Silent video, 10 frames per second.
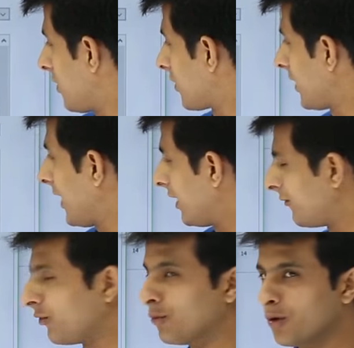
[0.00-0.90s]
okay and
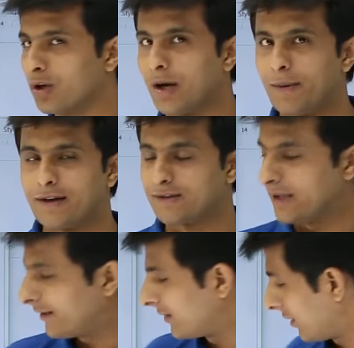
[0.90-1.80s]
few more commands
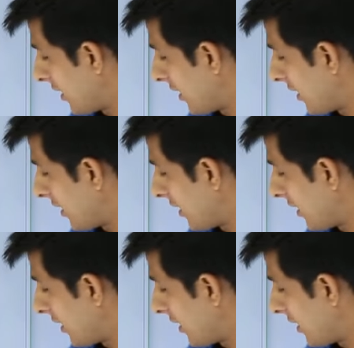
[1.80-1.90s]
that's it